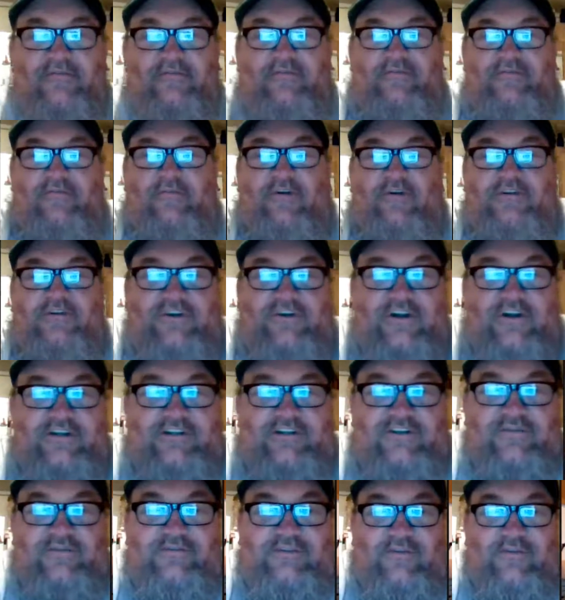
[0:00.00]
Watching us
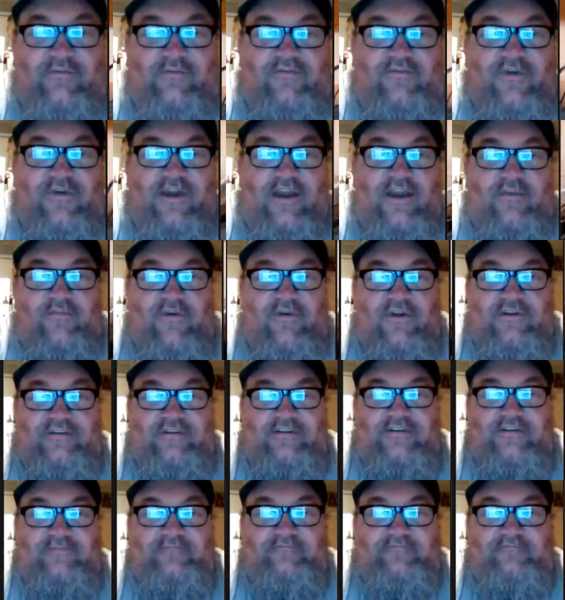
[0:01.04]
do some 3D prints.